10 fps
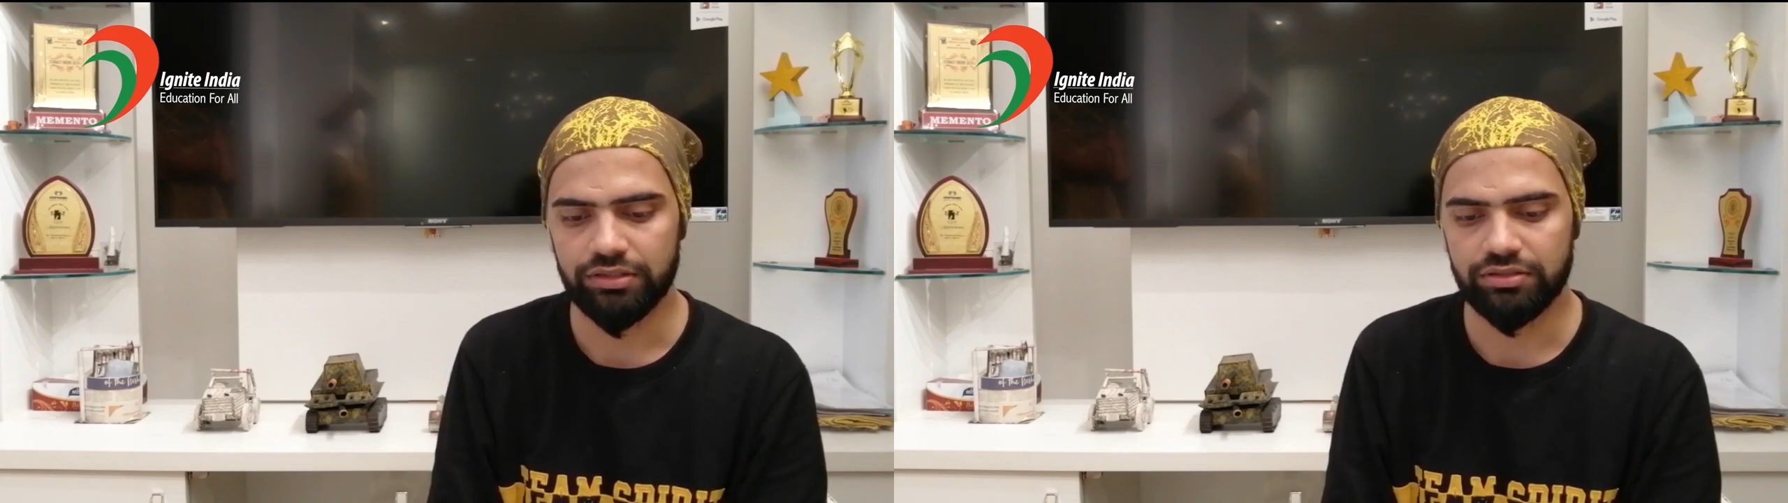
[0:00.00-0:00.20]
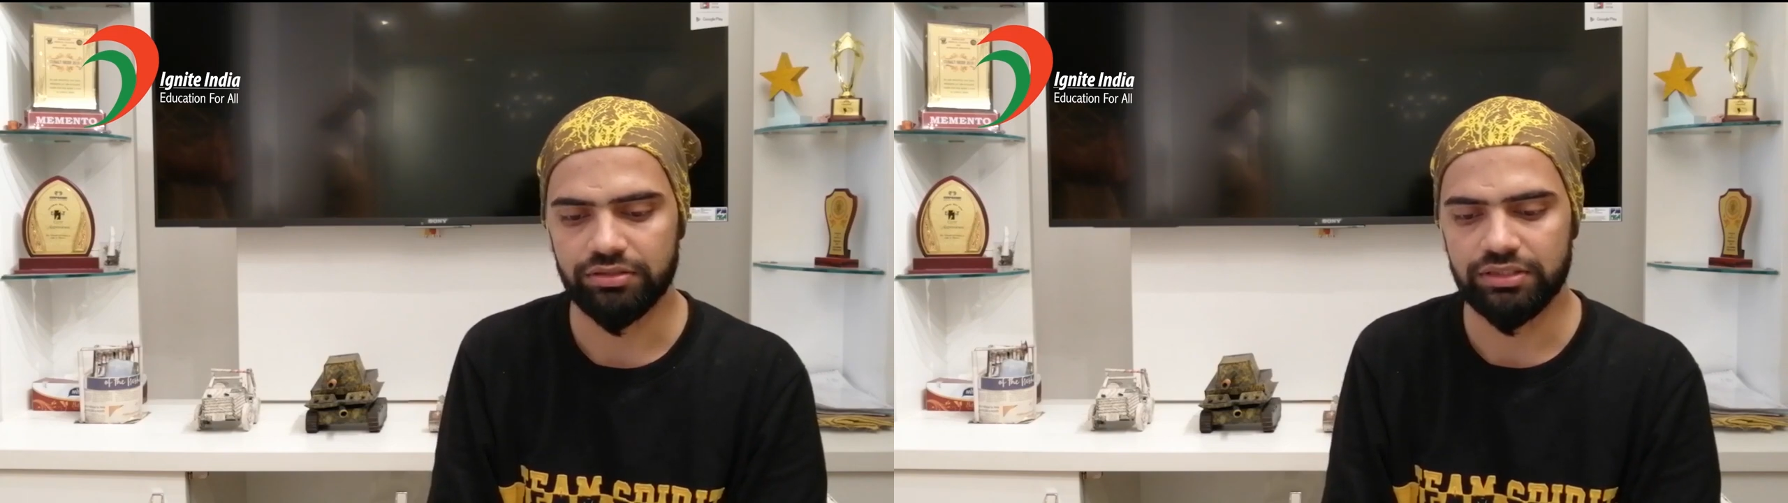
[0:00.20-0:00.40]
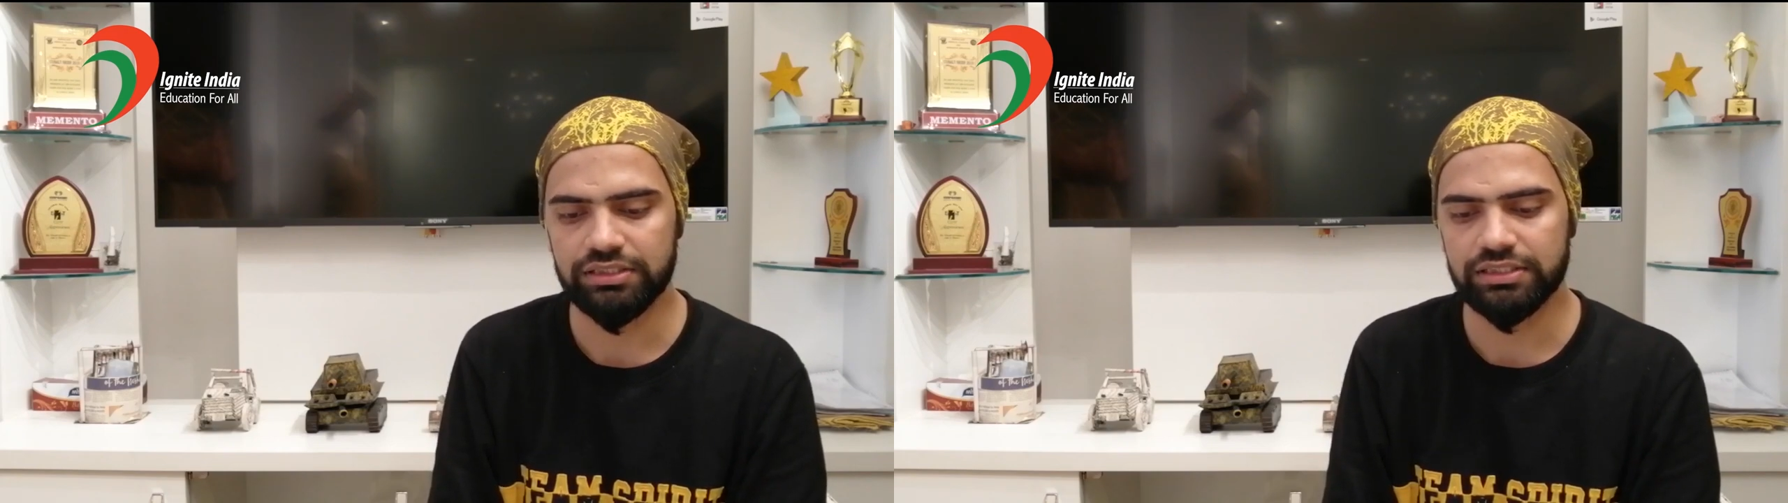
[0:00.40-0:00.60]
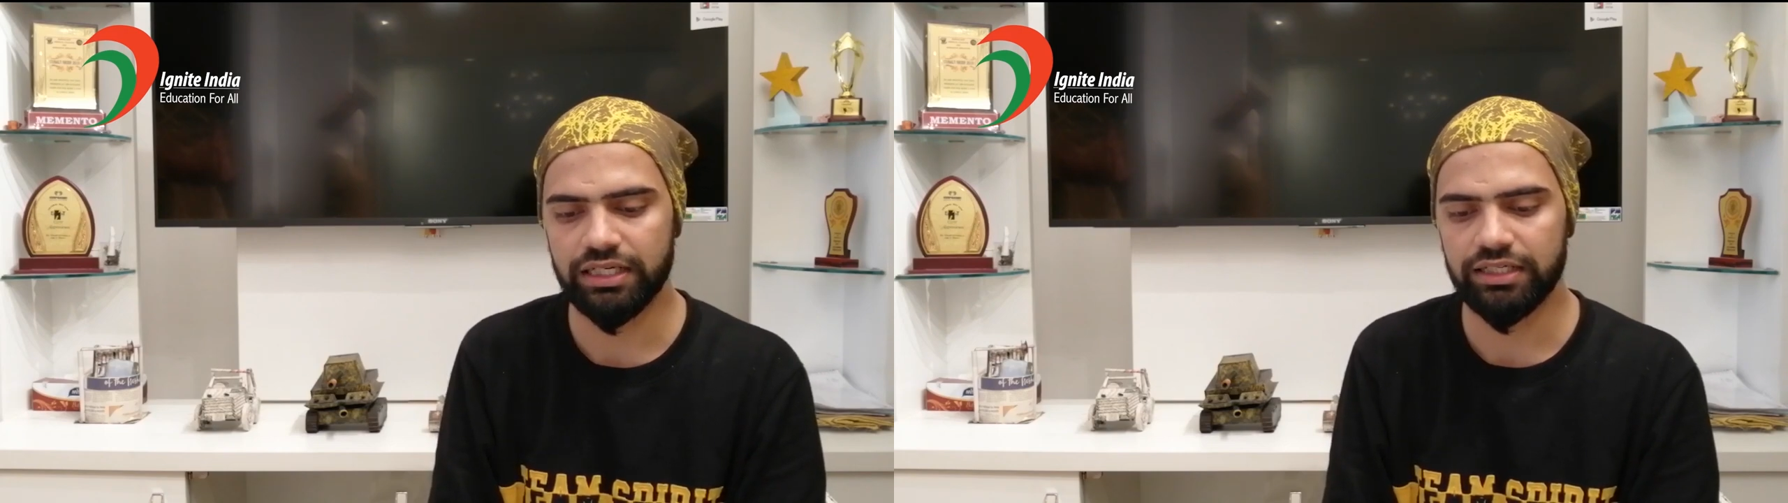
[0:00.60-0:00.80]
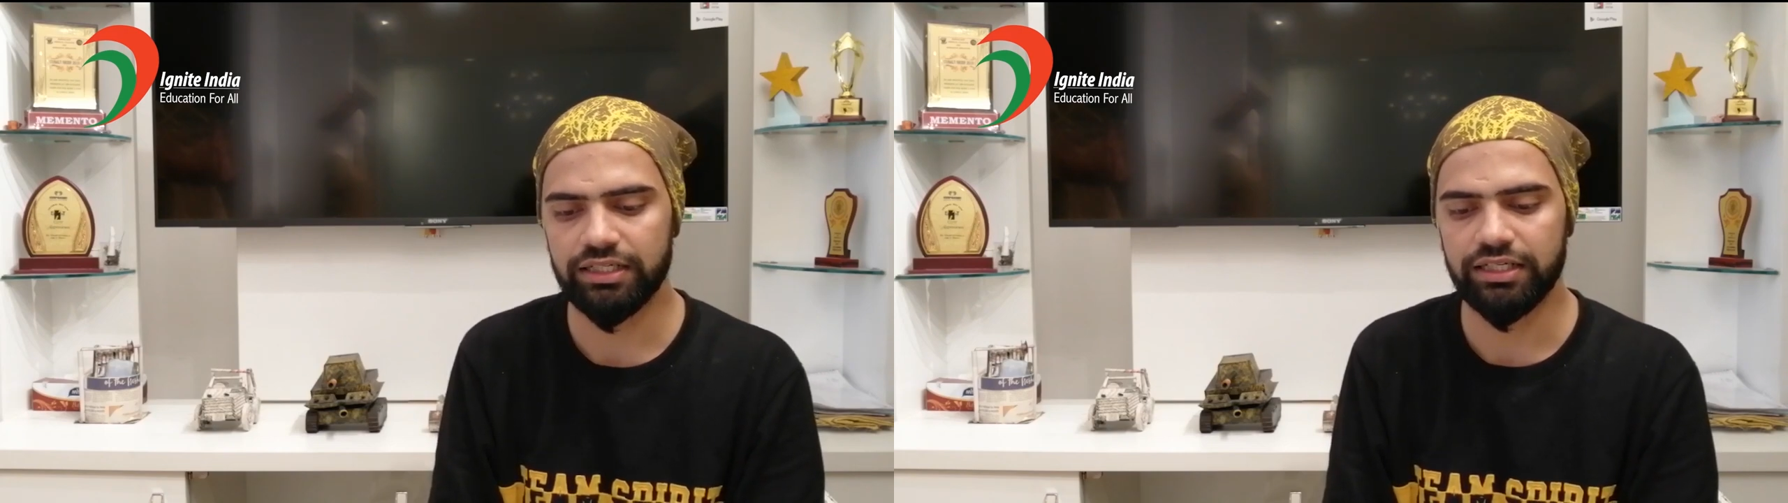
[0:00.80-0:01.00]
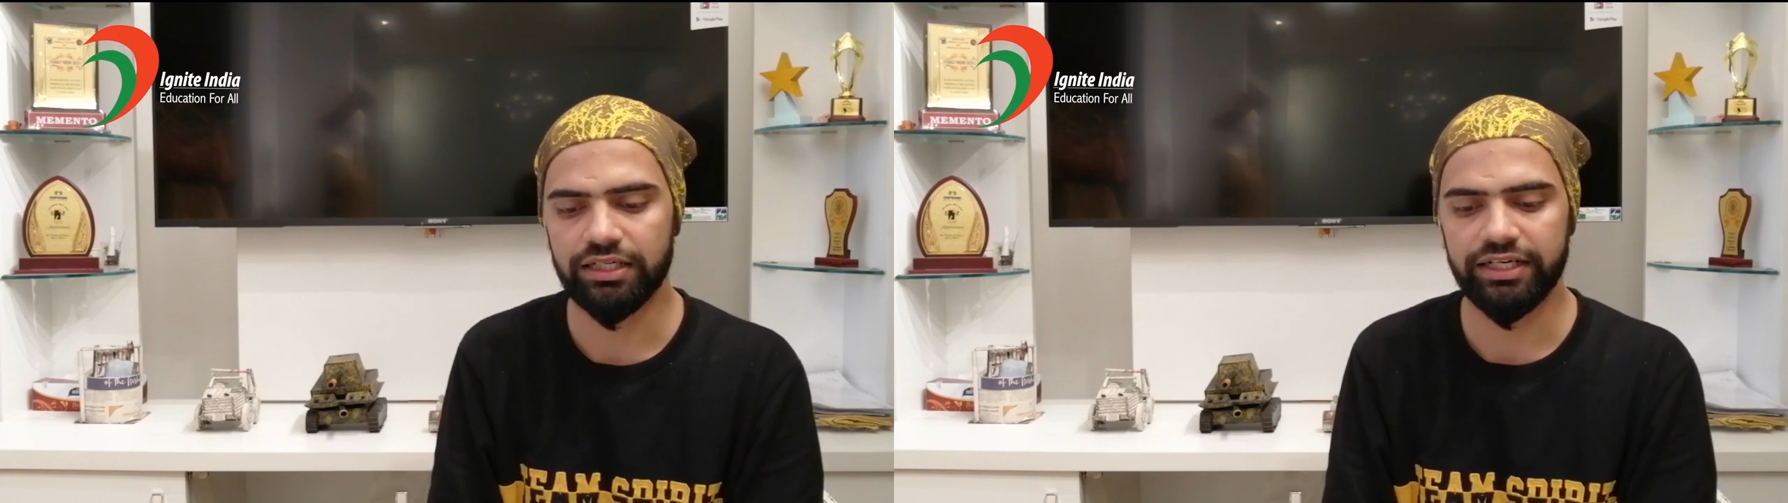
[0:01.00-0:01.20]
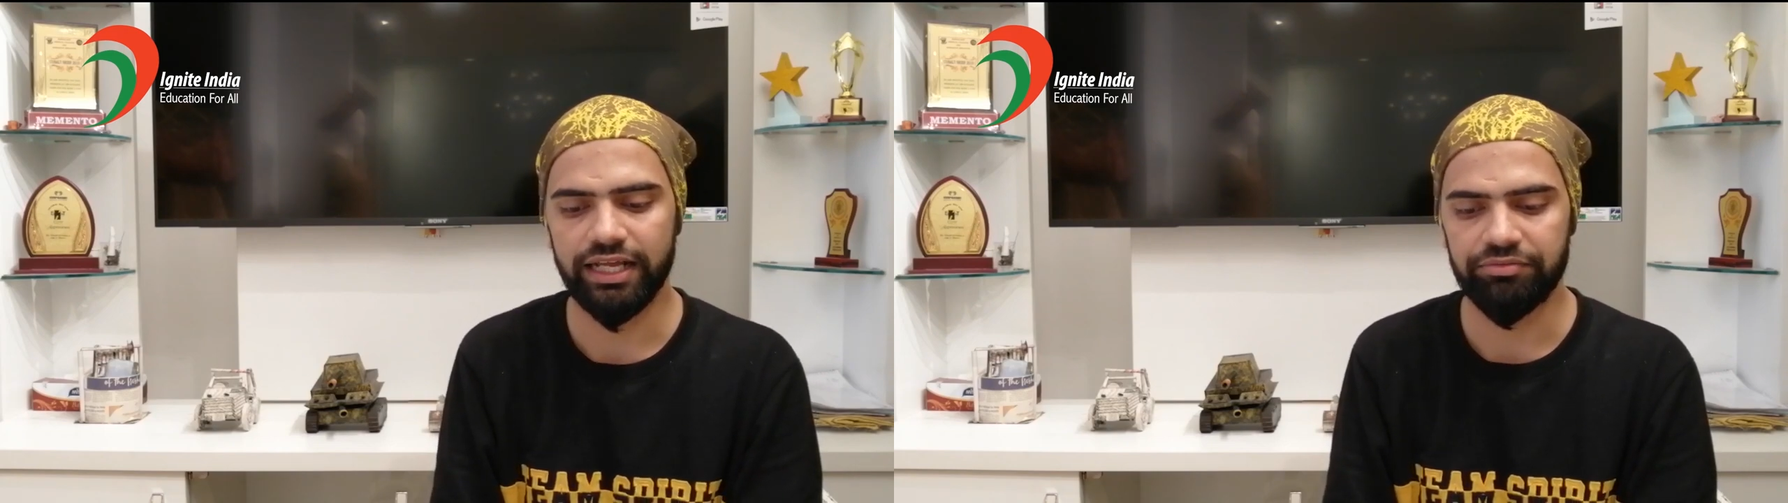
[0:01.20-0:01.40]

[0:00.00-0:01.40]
It, this category again